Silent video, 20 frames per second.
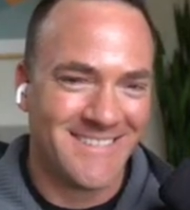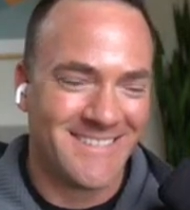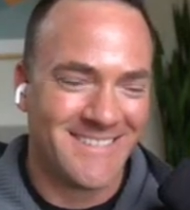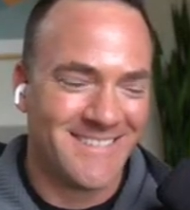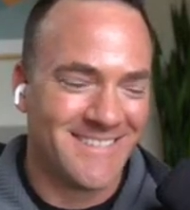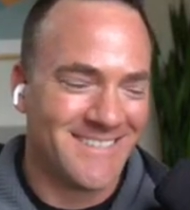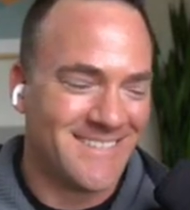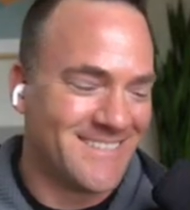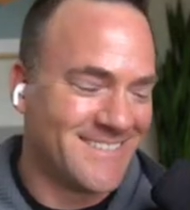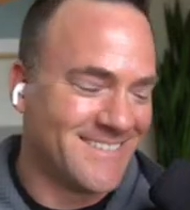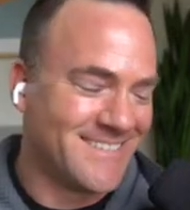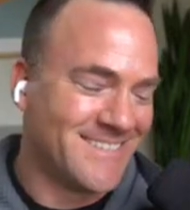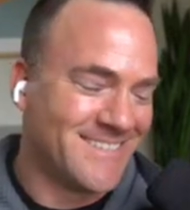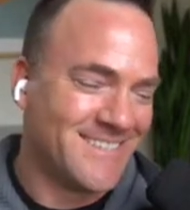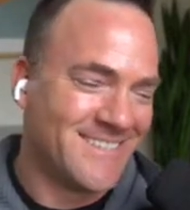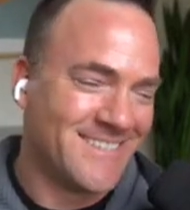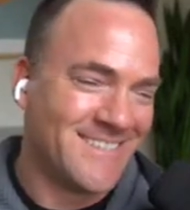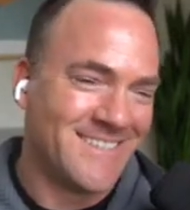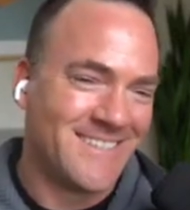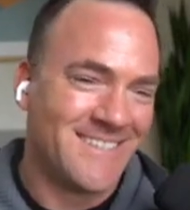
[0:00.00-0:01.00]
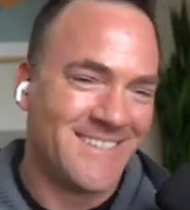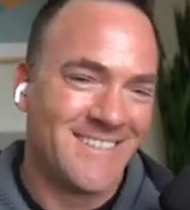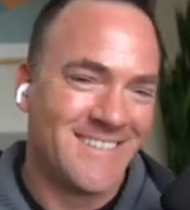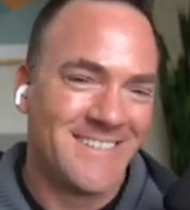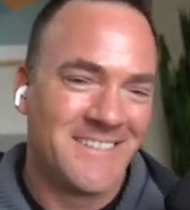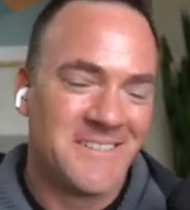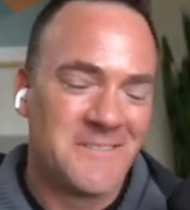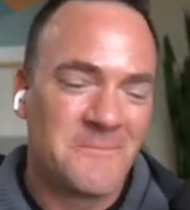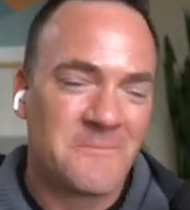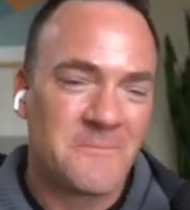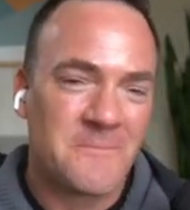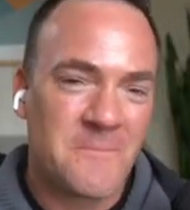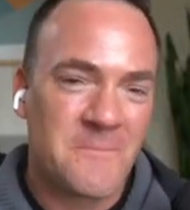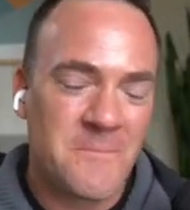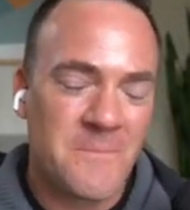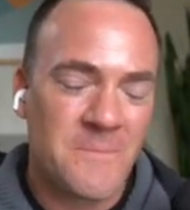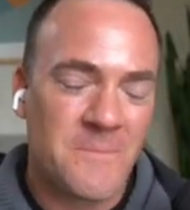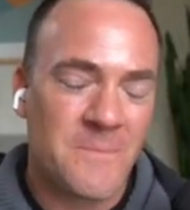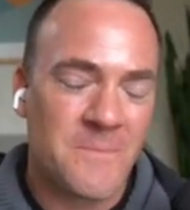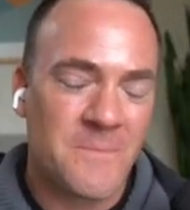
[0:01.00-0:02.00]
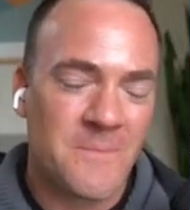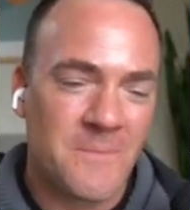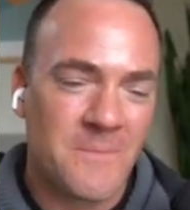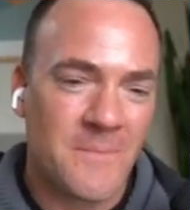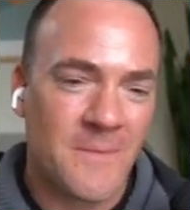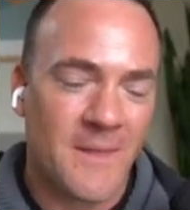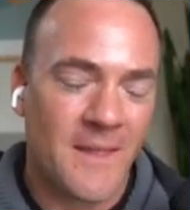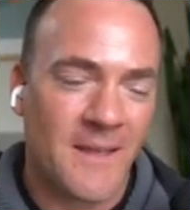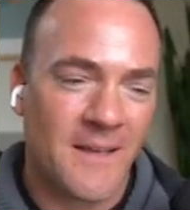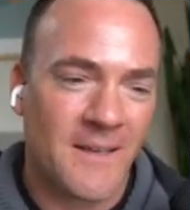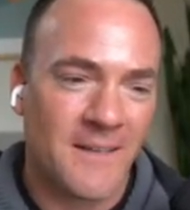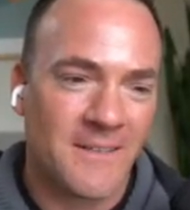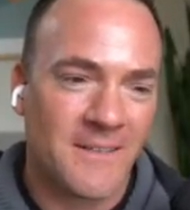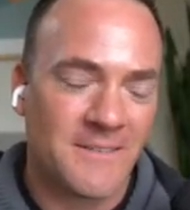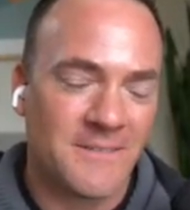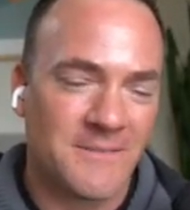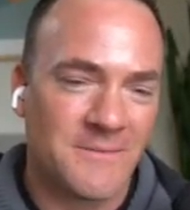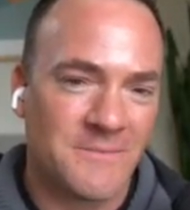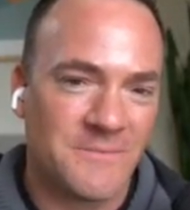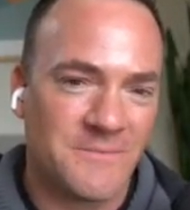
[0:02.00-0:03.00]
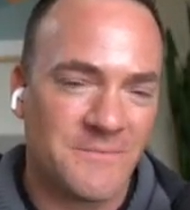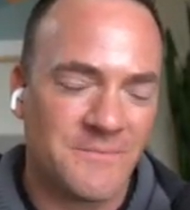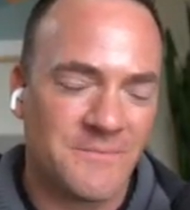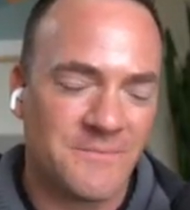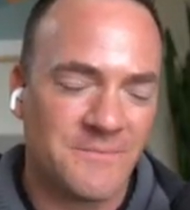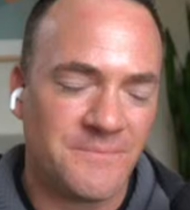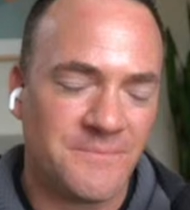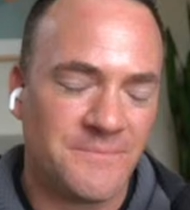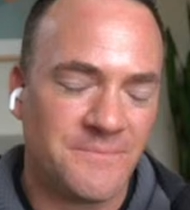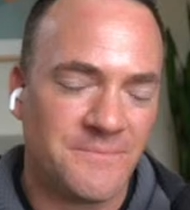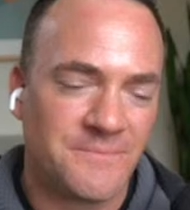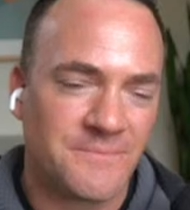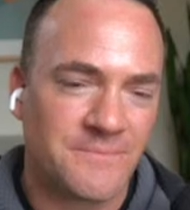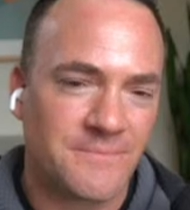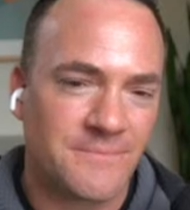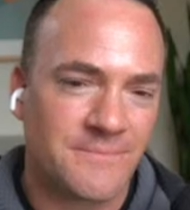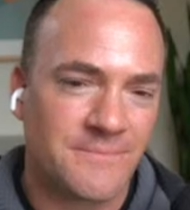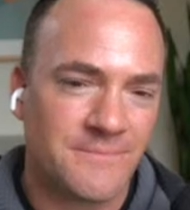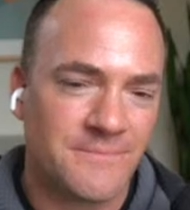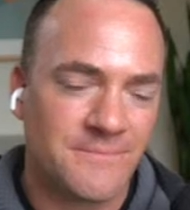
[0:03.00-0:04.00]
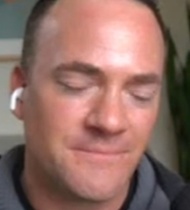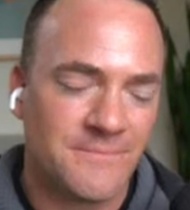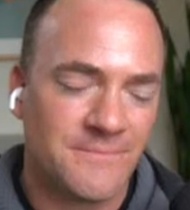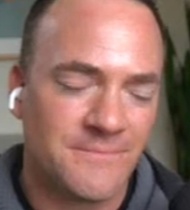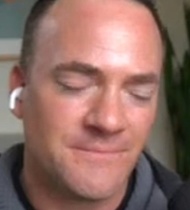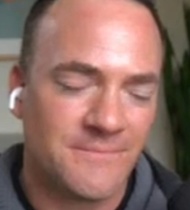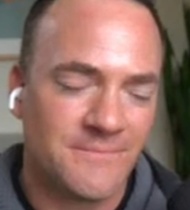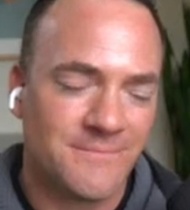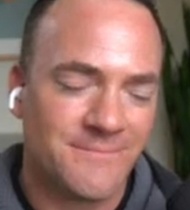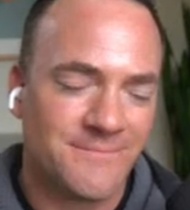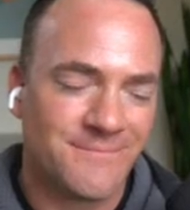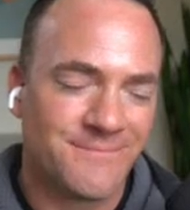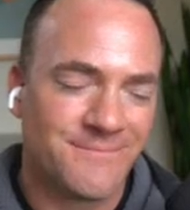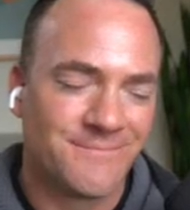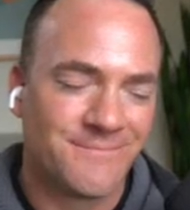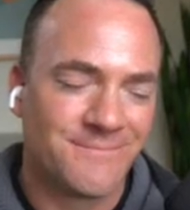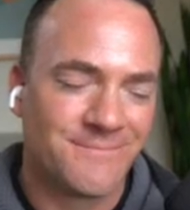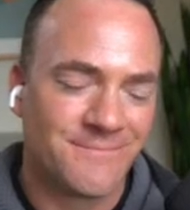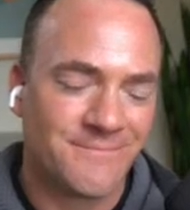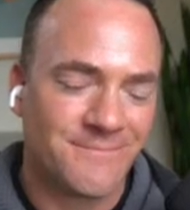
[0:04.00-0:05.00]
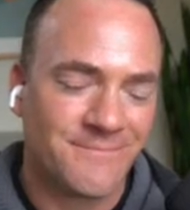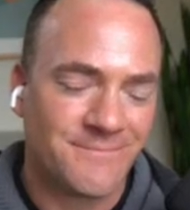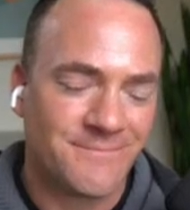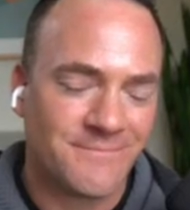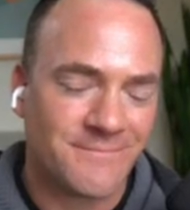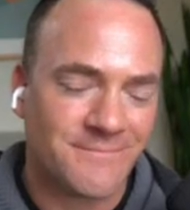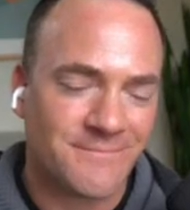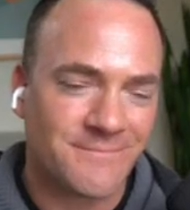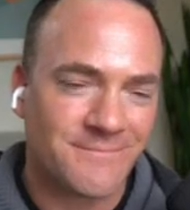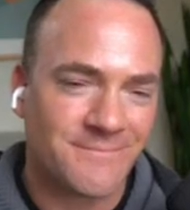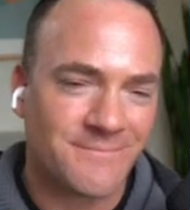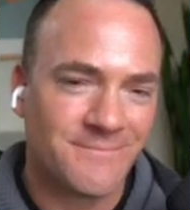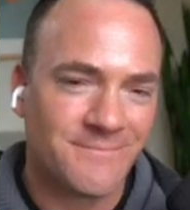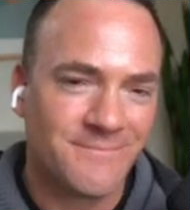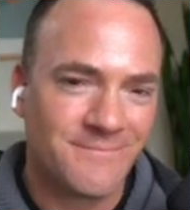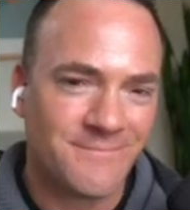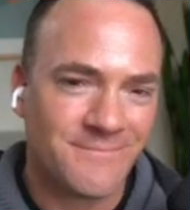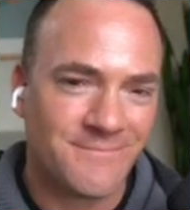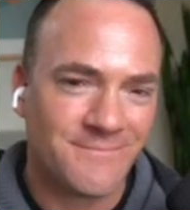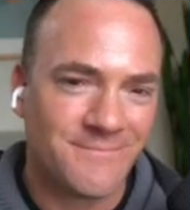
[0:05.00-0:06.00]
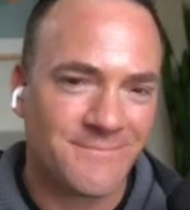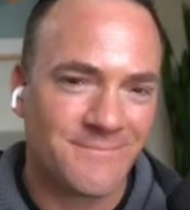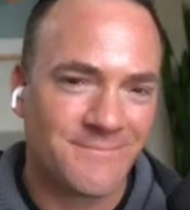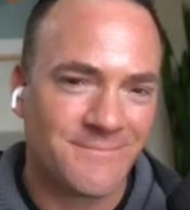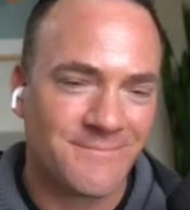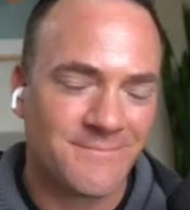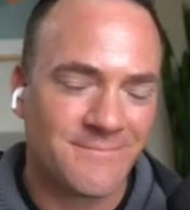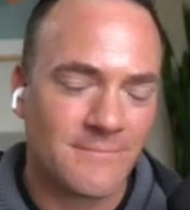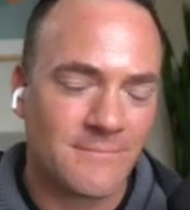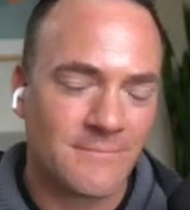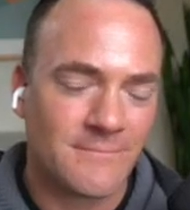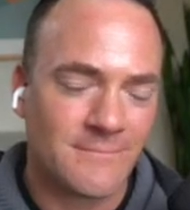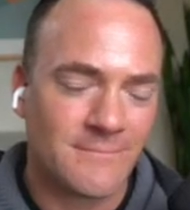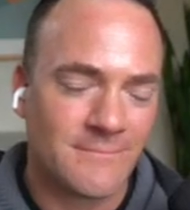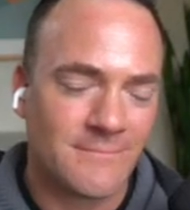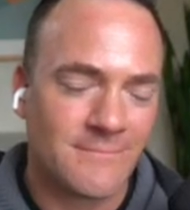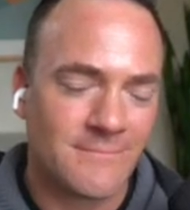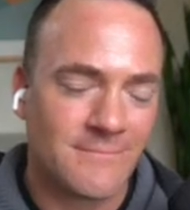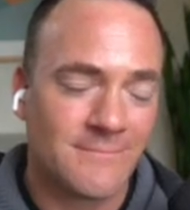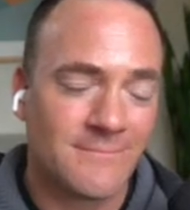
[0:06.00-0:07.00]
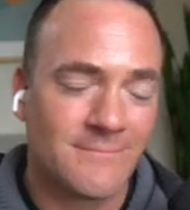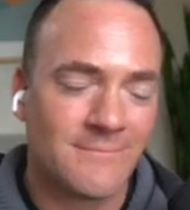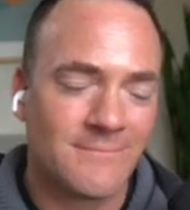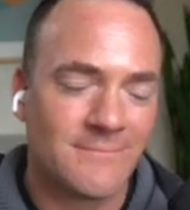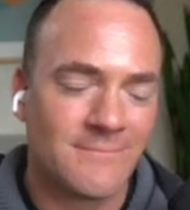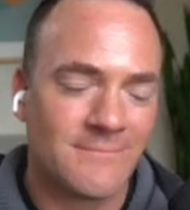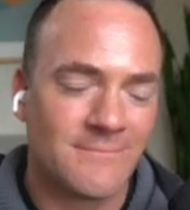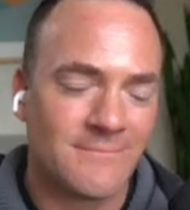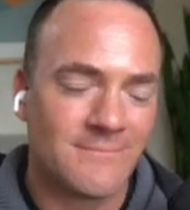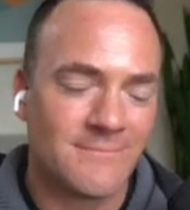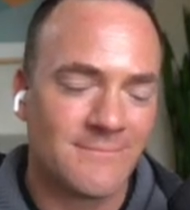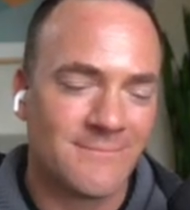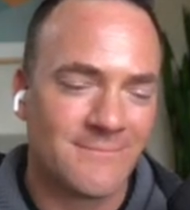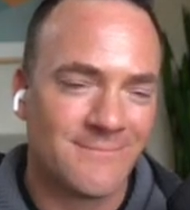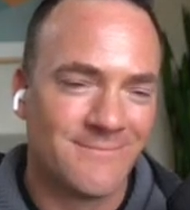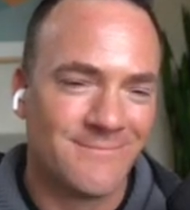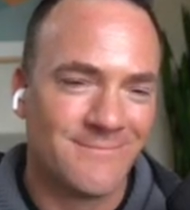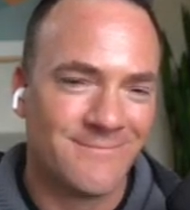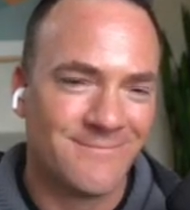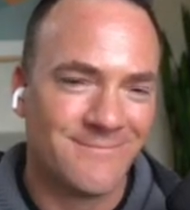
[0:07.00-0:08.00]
(silent)